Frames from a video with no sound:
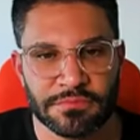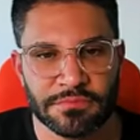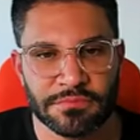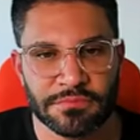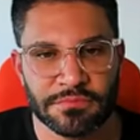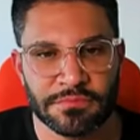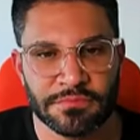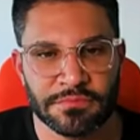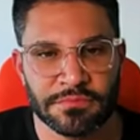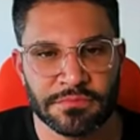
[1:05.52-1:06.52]

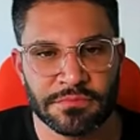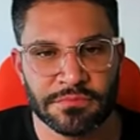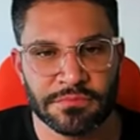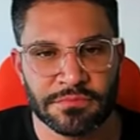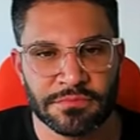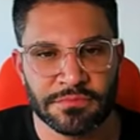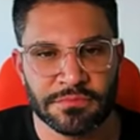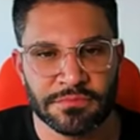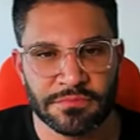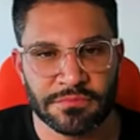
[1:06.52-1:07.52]

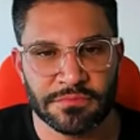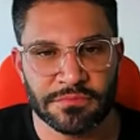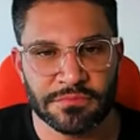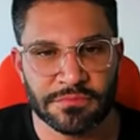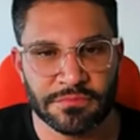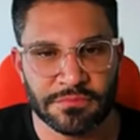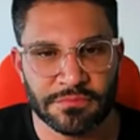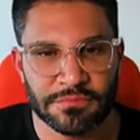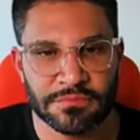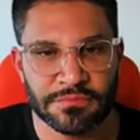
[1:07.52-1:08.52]

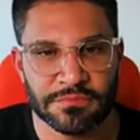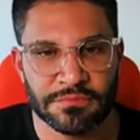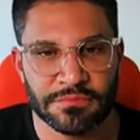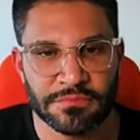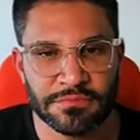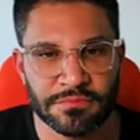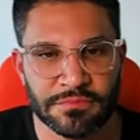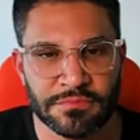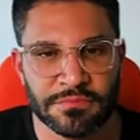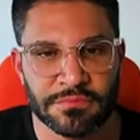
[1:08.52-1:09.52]

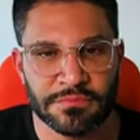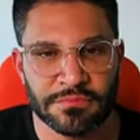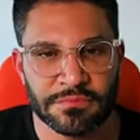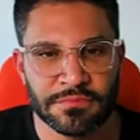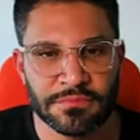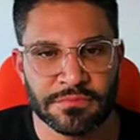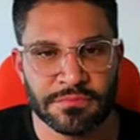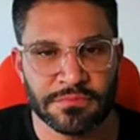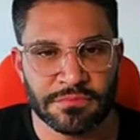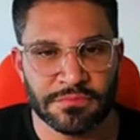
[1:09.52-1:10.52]

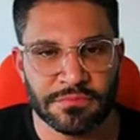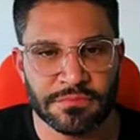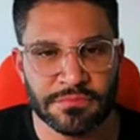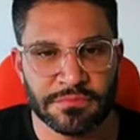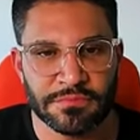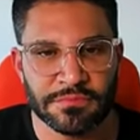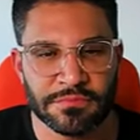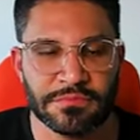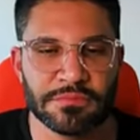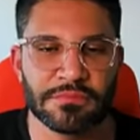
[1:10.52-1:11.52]

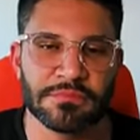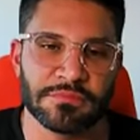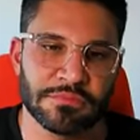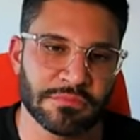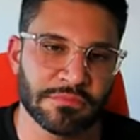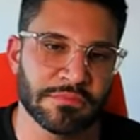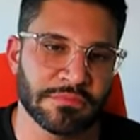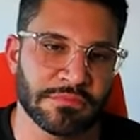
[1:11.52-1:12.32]
[no speech]